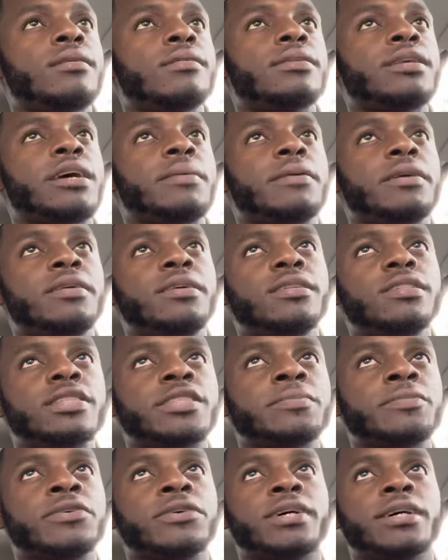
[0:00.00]
damn, I need to
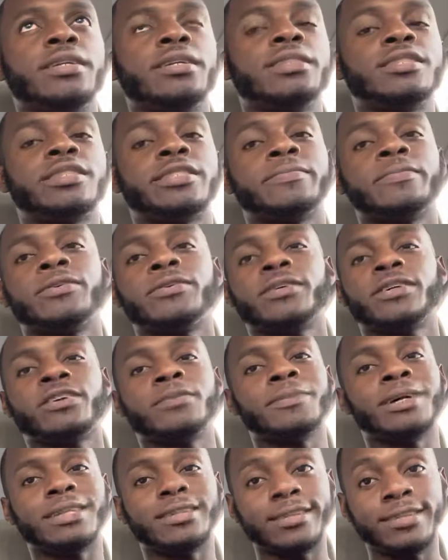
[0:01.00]
smoke, you're
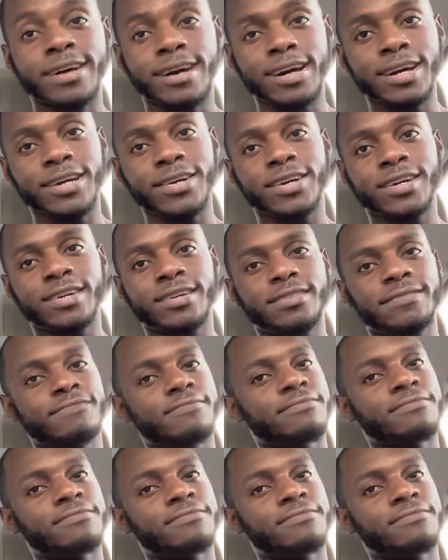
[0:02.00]
about to die, right?